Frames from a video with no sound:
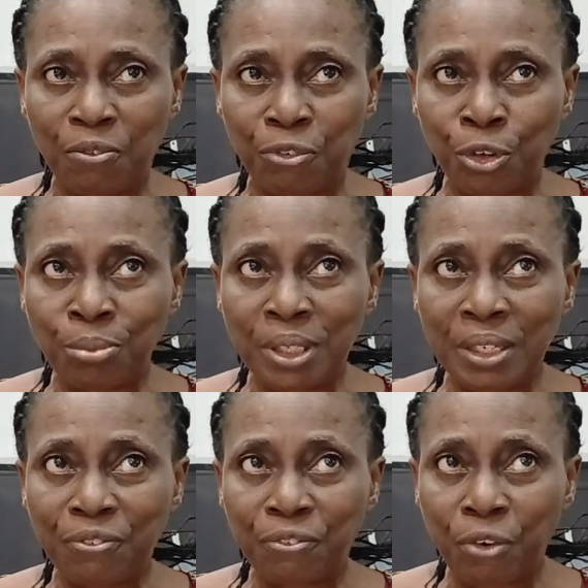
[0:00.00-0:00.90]
from the
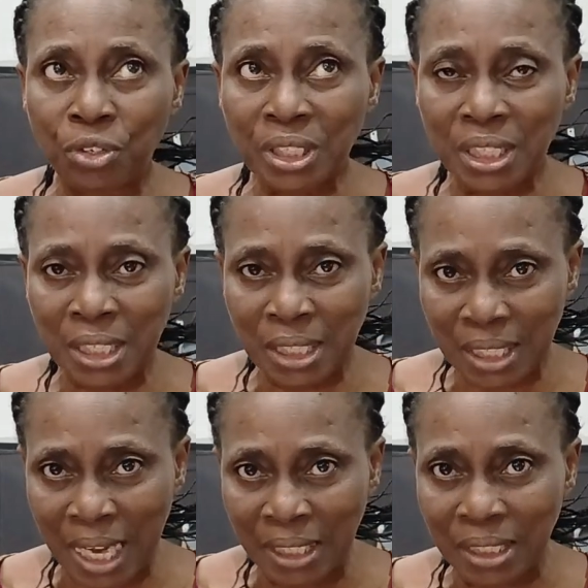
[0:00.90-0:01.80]
first
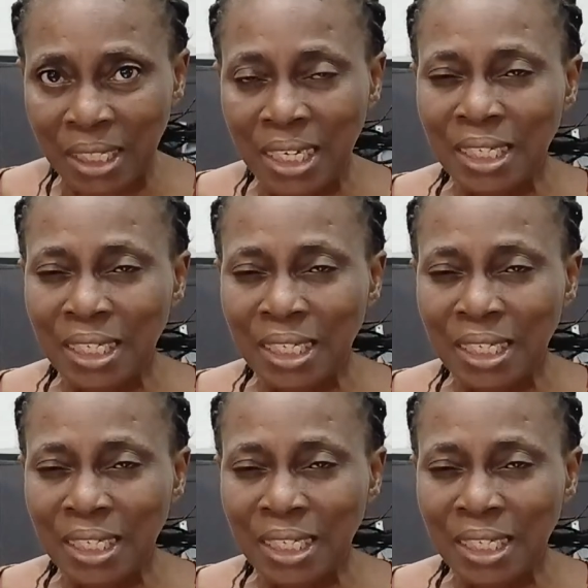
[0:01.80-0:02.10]
instance